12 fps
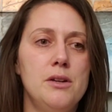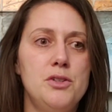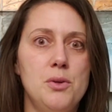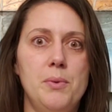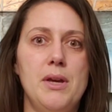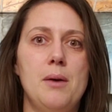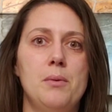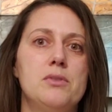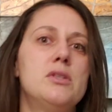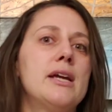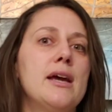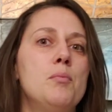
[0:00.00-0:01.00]
to be able
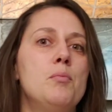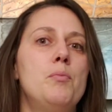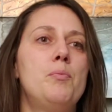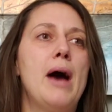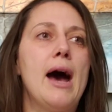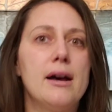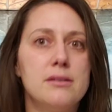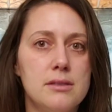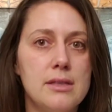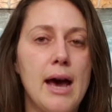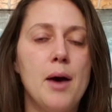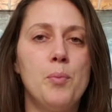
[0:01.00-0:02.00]
to get past
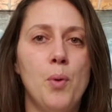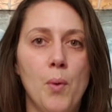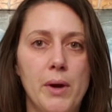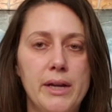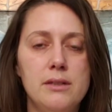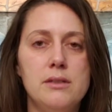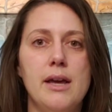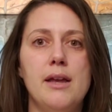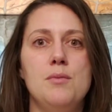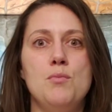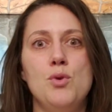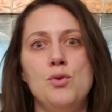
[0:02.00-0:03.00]
that point
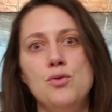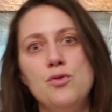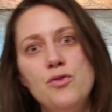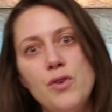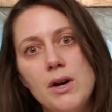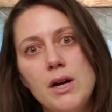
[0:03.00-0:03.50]
and move